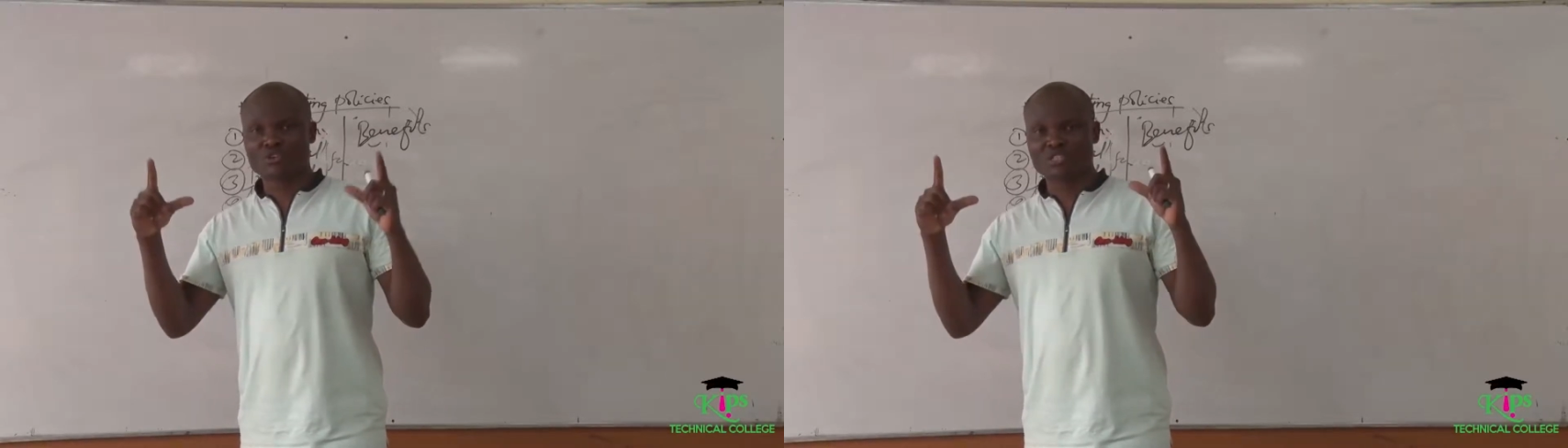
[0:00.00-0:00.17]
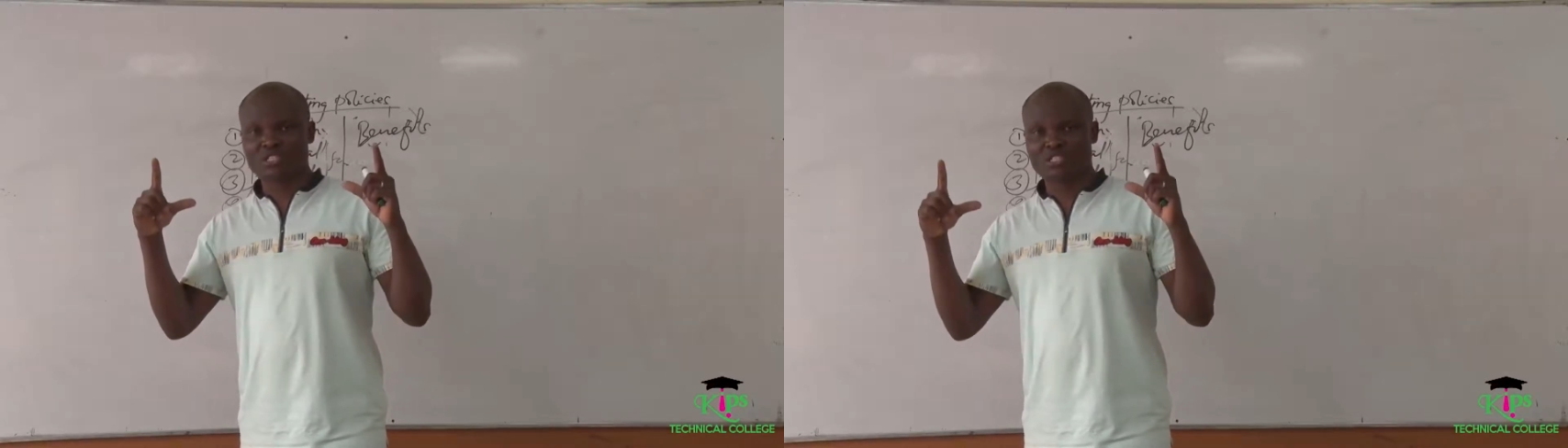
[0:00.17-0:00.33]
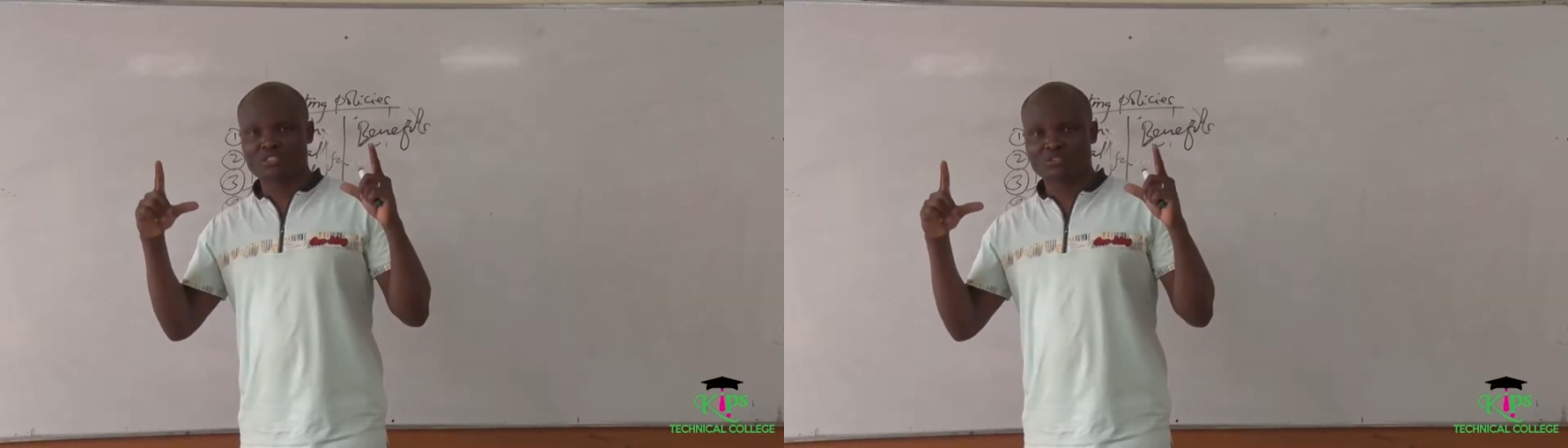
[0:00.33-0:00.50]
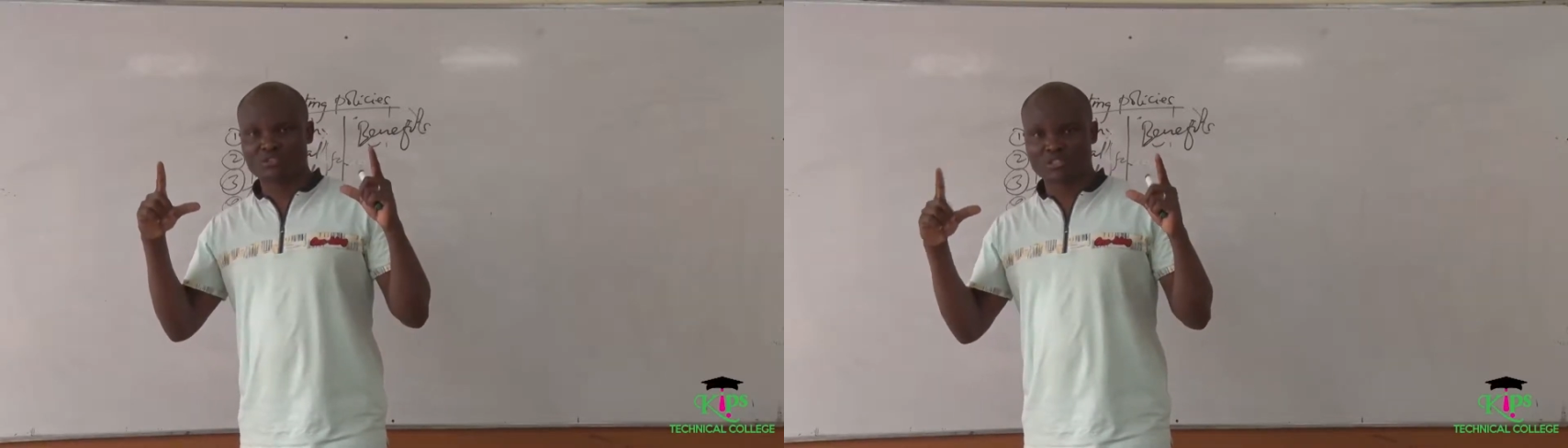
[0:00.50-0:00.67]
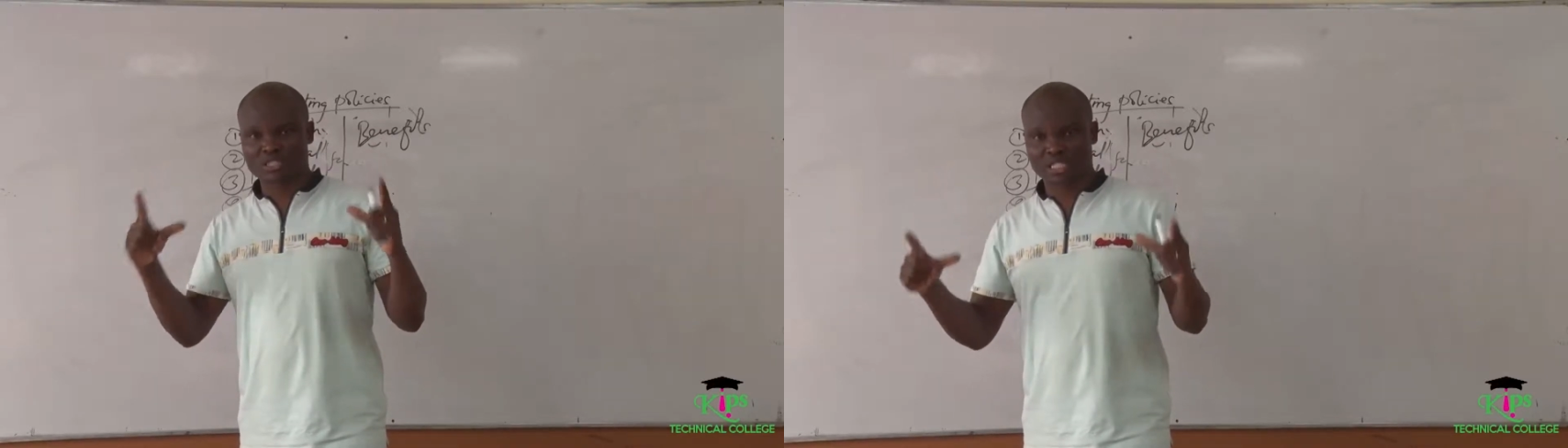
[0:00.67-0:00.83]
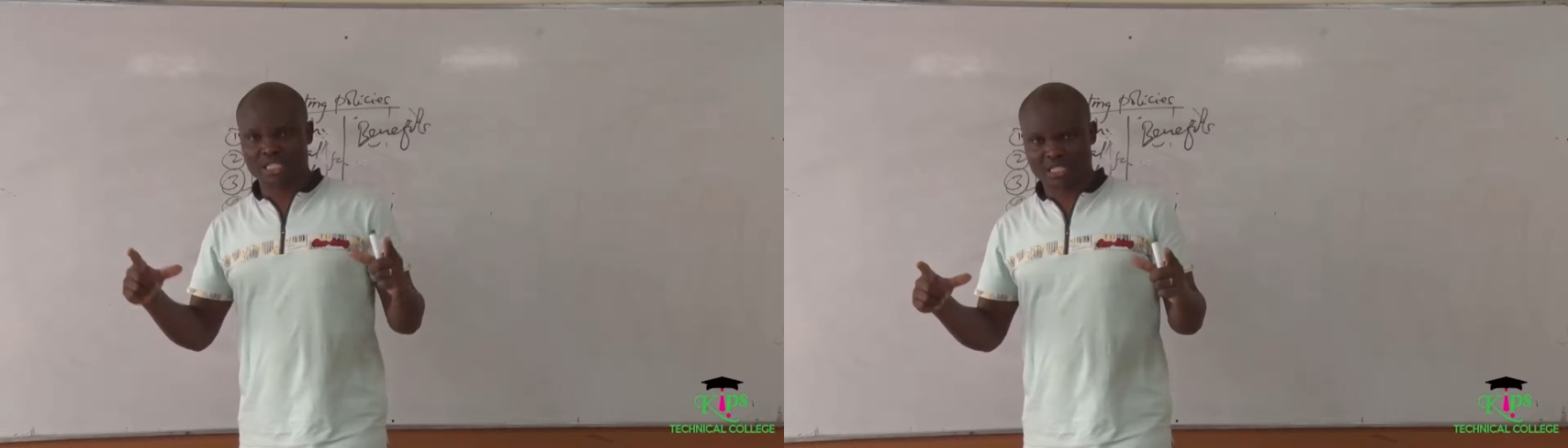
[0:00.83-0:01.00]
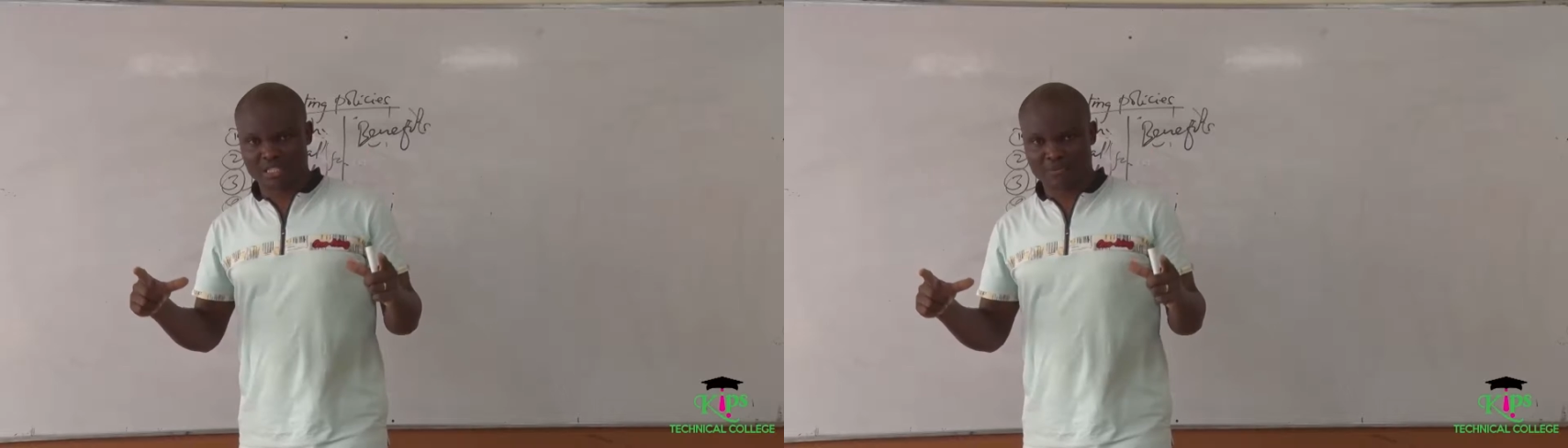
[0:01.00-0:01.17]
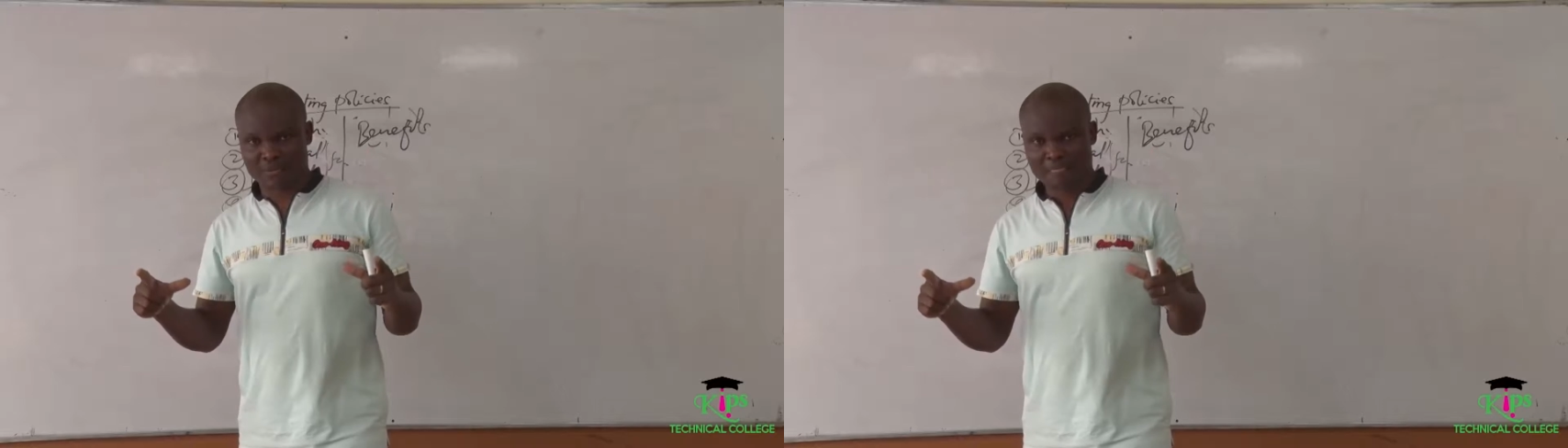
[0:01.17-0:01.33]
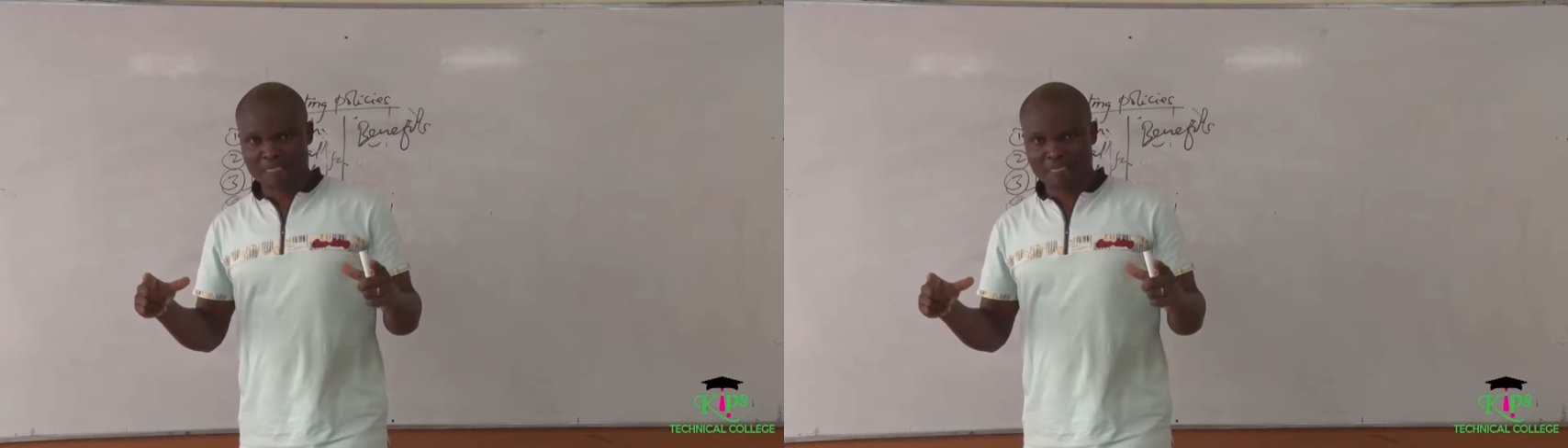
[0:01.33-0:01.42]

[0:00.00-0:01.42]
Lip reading: original thinking.